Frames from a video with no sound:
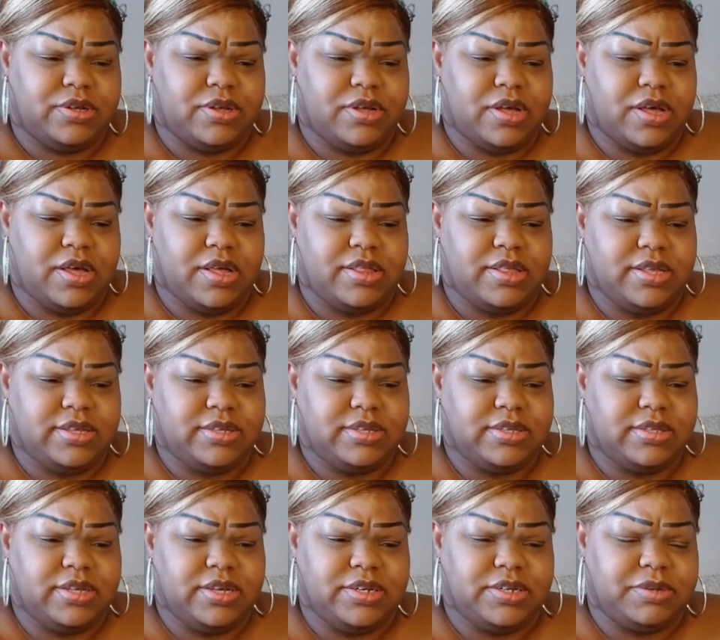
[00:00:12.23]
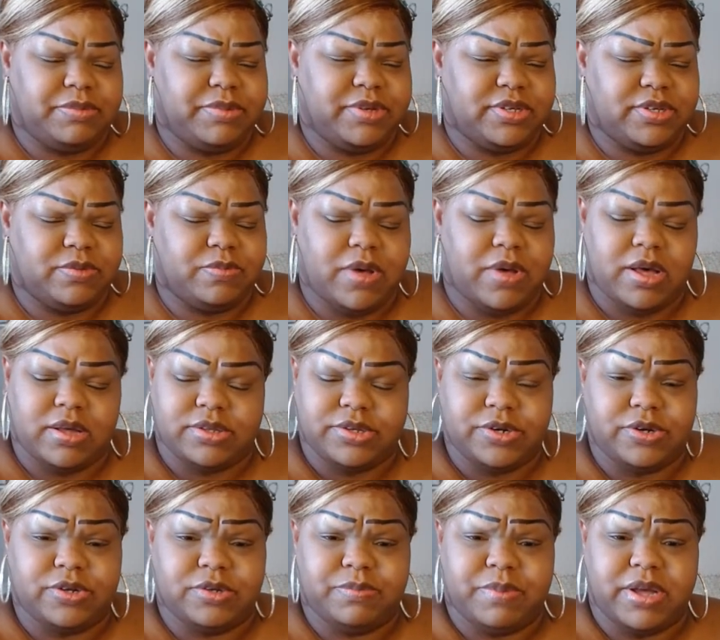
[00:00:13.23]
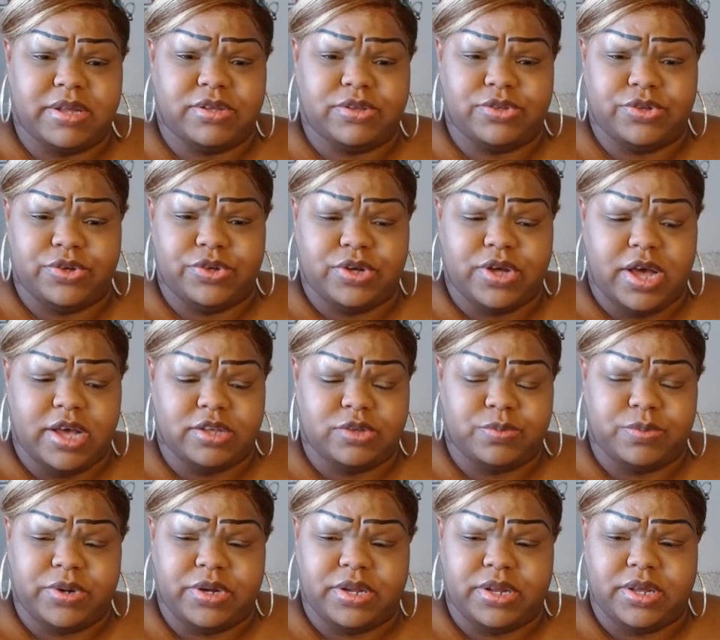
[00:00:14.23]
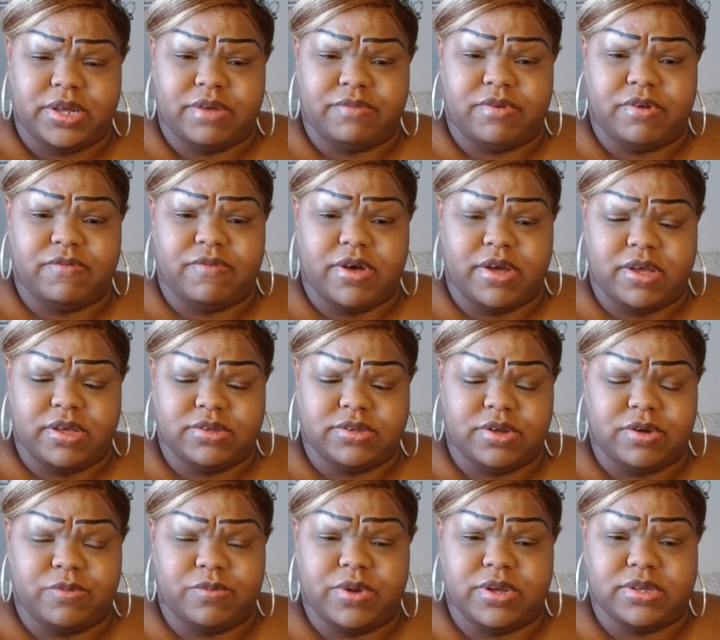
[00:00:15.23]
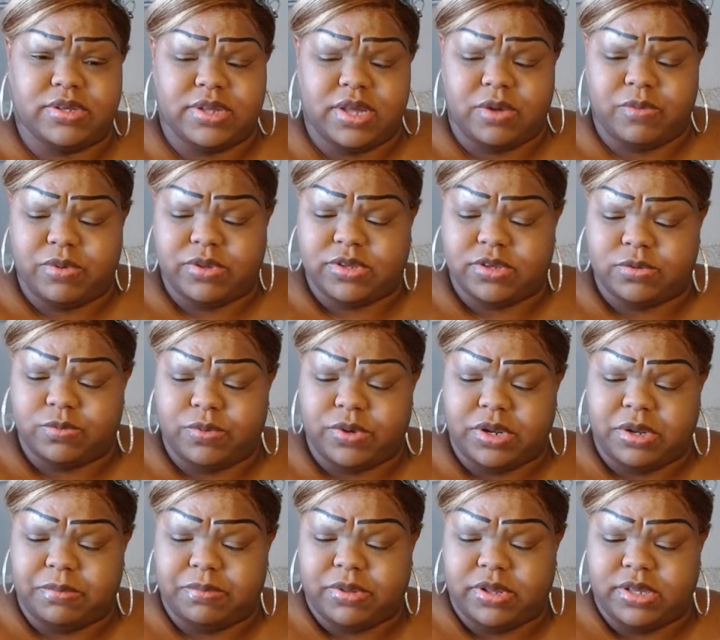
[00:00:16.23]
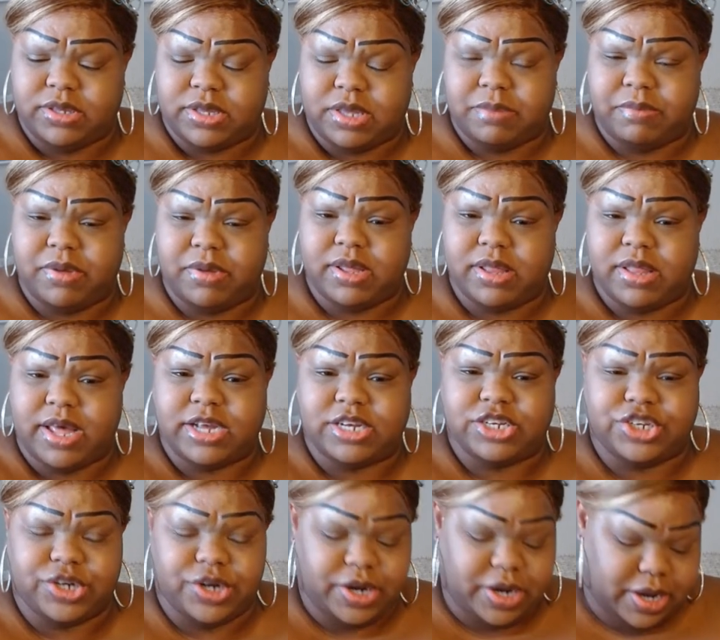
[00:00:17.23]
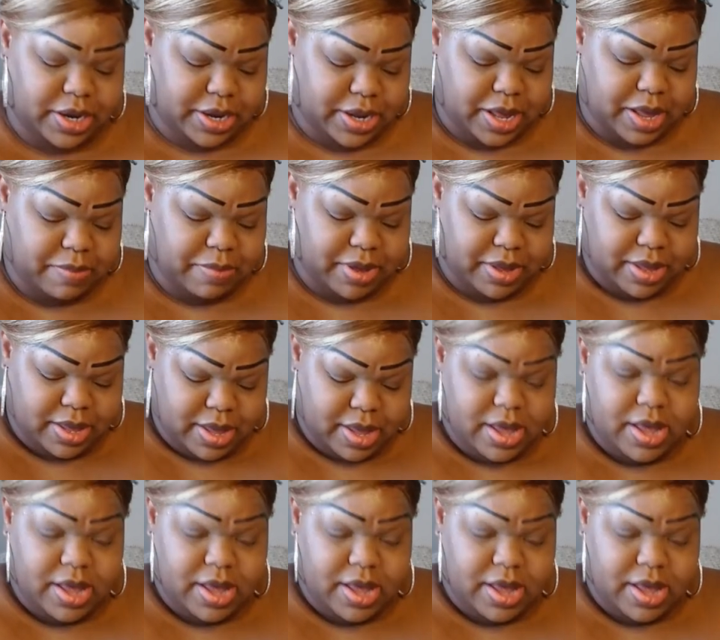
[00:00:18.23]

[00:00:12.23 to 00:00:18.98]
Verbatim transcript: Uh, this is Nisha, Mrs. Bob Charles, back to do you guys reading. If you find yourself resonating with this reading, please give me a like, share, and comment.